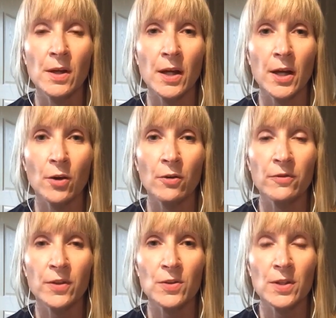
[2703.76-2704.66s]
air
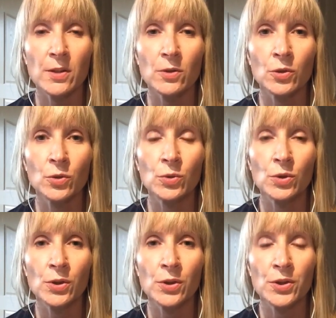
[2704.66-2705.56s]
feels a little
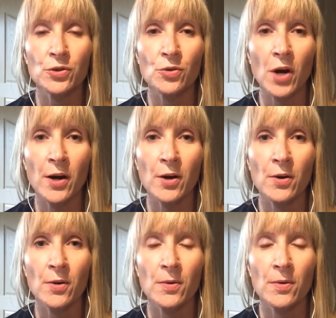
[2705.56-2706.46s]
cooler and drier.